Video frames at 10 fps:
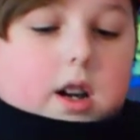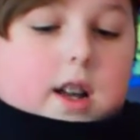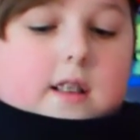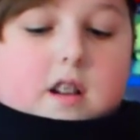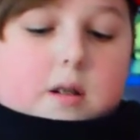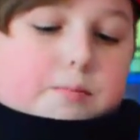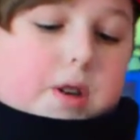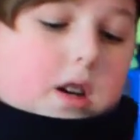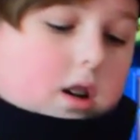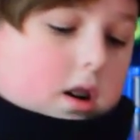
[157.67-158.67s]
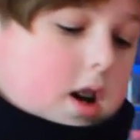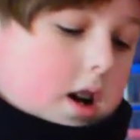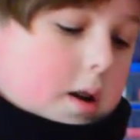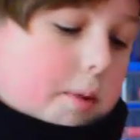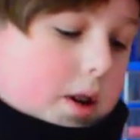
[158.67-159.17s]
It's a beaker,
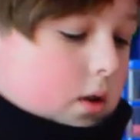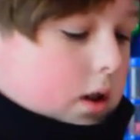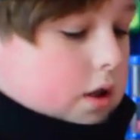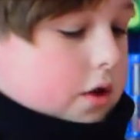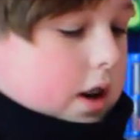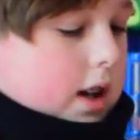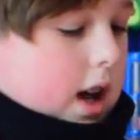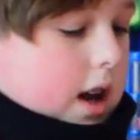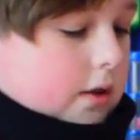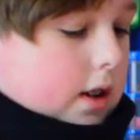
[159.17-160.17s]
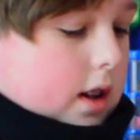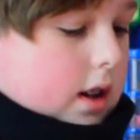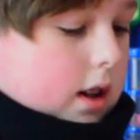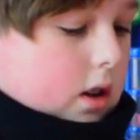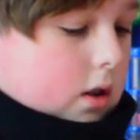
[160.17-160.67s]
but you can drink out of it.
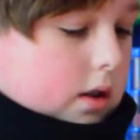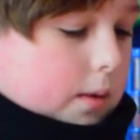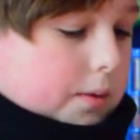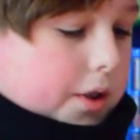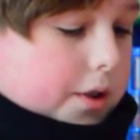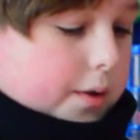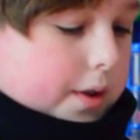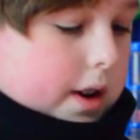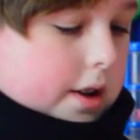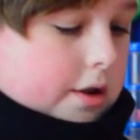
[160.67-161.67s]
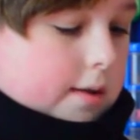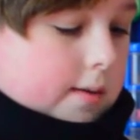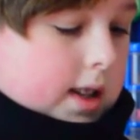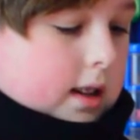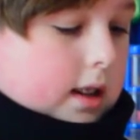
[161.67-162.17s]
It goes up to 300
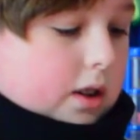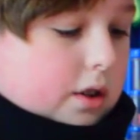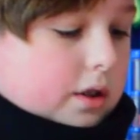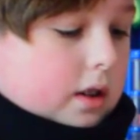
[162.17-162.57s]
milliliters.